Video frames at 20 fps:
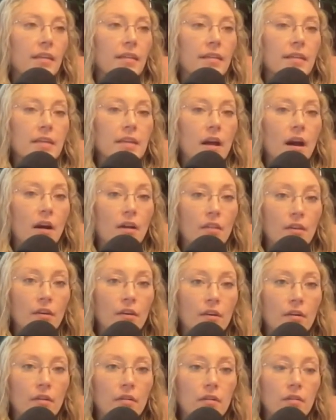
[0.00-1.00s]
the
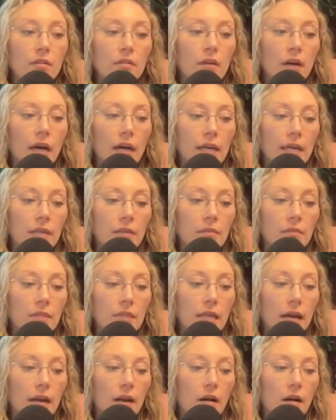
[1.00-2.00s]
other items
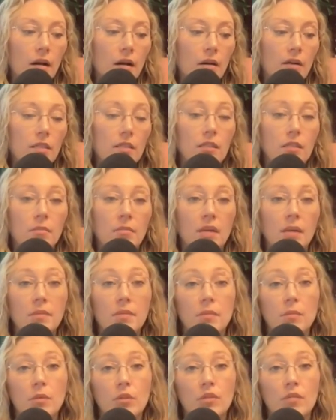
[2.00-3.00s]
that are
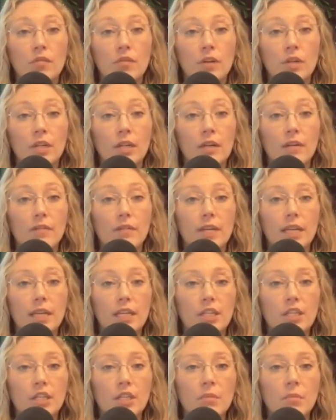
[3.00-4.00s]
sometimes a motion for
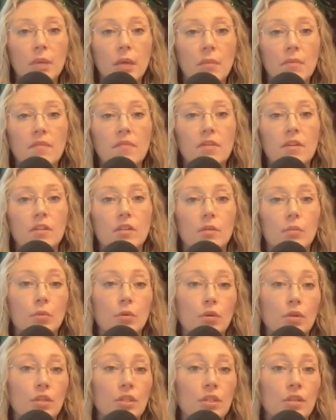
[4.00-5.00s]
clarification, maybe if there's a
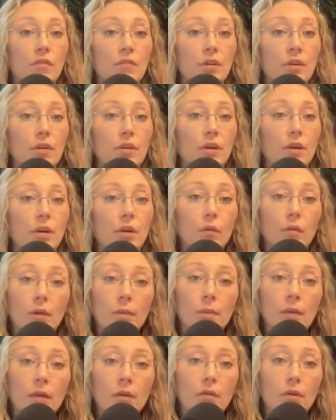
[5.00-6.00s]
portion of your
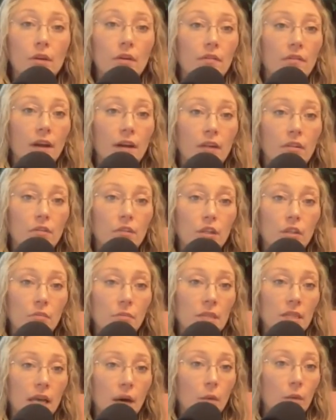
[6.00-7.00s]
agreement or your final
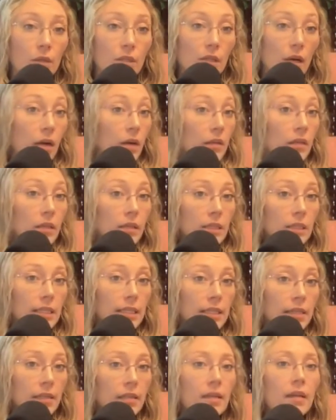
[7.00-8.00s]
judgment that was
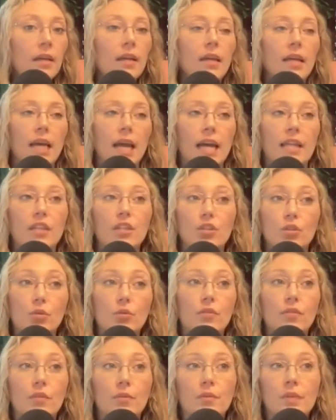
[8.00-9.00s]
unclear and the
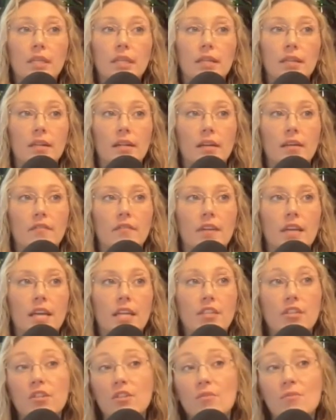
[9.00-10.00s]
two of you need
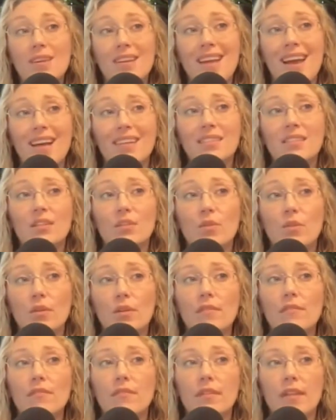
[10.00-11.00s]
clarification, you can ask the
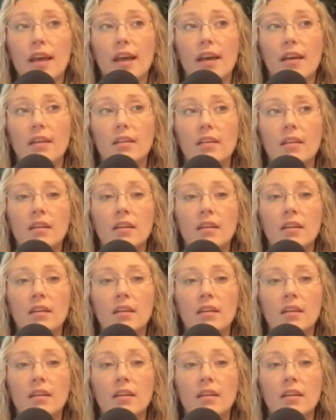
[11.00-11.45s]
court for that.